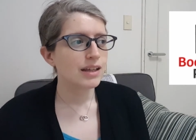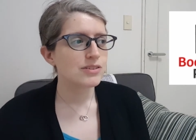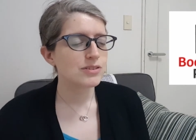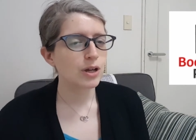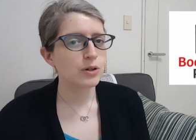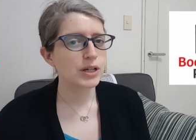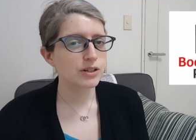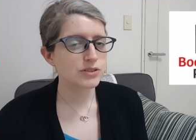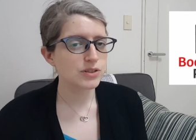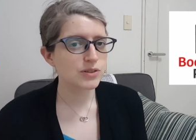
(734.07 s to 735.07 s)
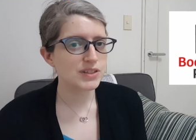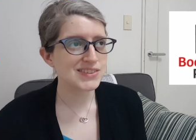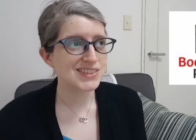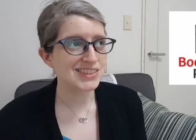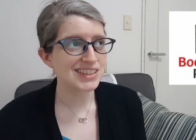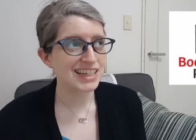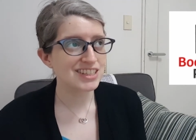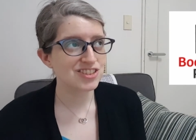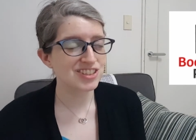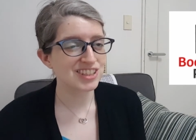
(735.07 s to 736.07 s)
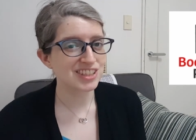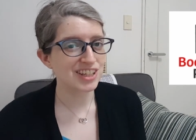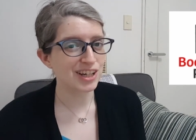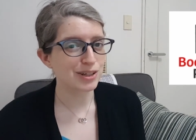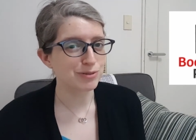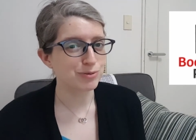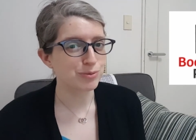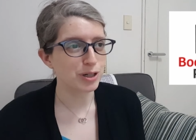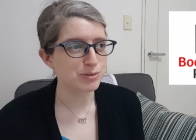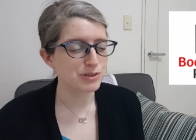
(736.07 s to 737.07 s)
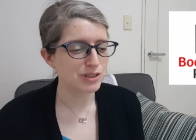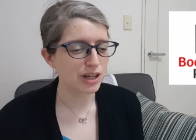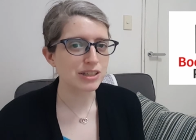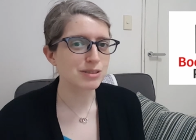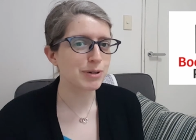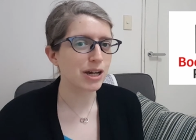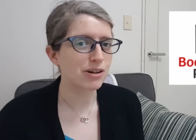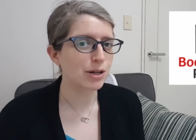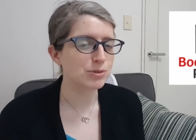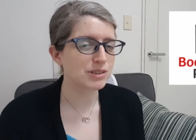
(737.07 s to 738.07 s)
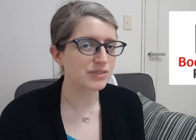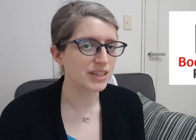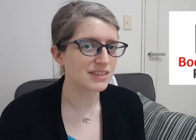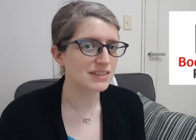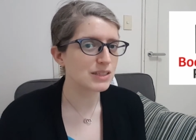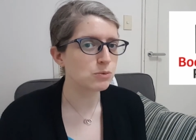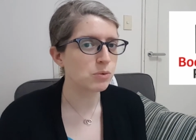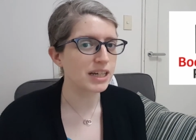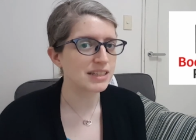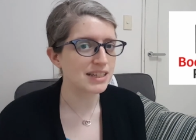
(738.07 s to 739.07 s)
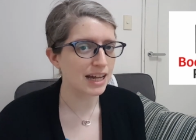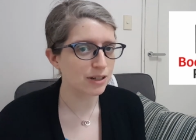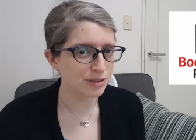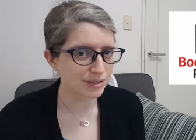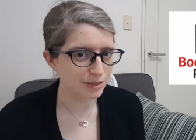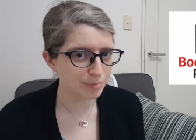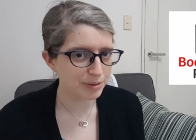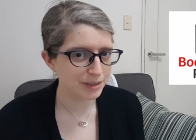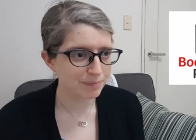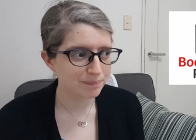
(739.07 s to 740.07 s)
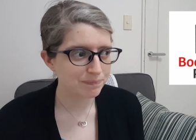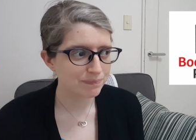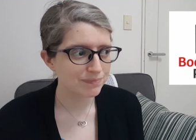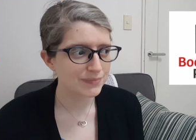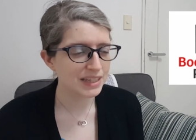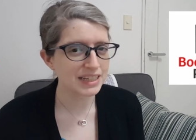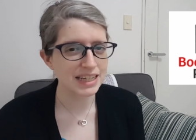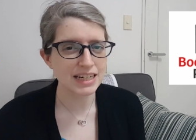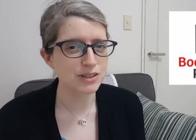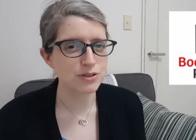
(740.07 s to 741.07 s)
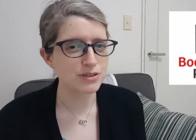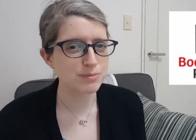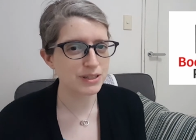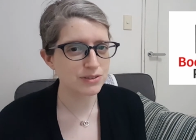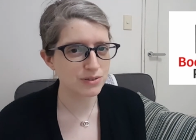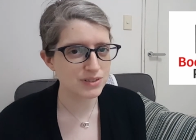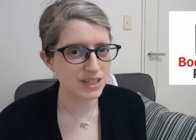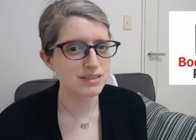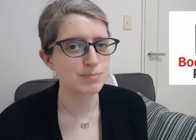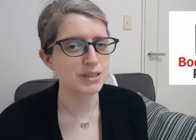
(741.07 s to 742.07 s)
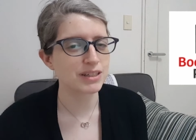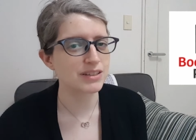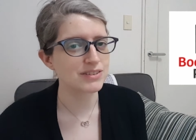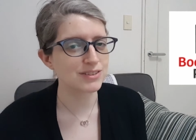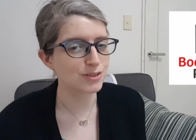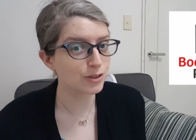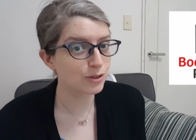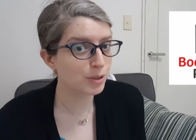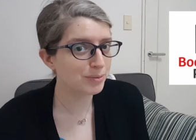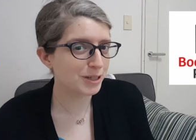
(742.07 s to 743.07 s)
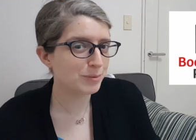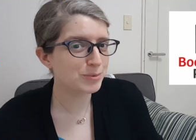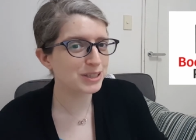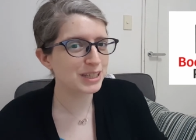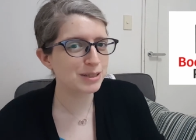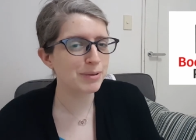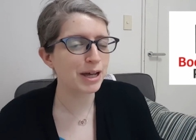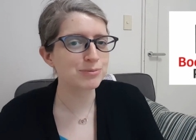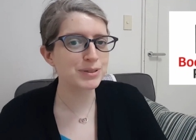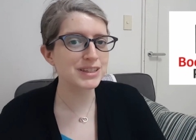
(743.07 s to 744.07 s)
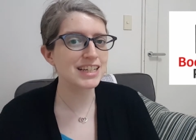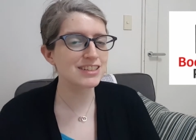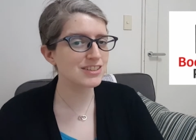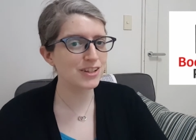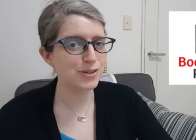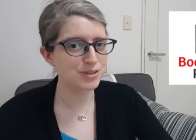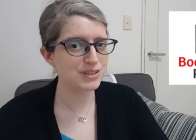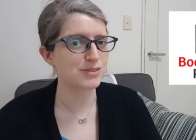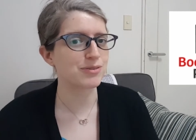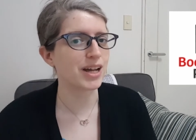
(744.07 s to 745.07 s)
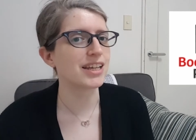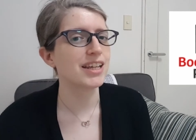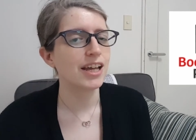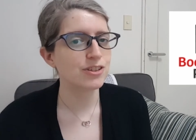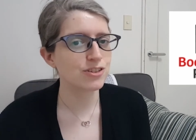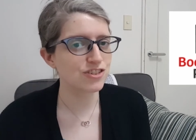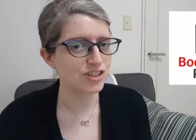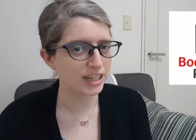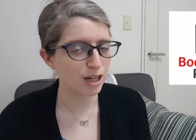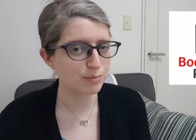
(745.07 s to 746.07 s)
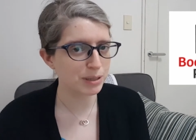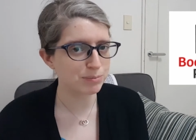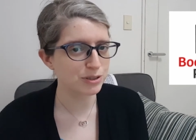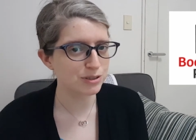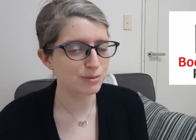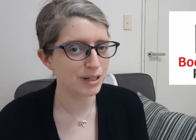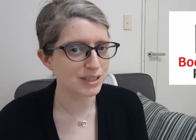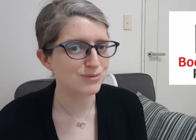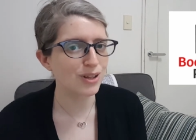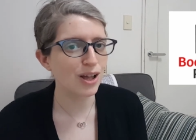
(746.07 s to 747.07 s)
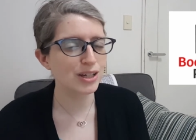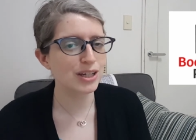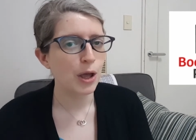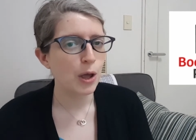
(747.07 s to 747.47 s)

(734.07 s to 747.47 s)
So, and also the selection of what was talked about, I would have liked to see widen out a little bit. And again, I know this makes no sense because you don't know what book I'm talking about, but that's another reason why you should check out my BookTube Prize vlog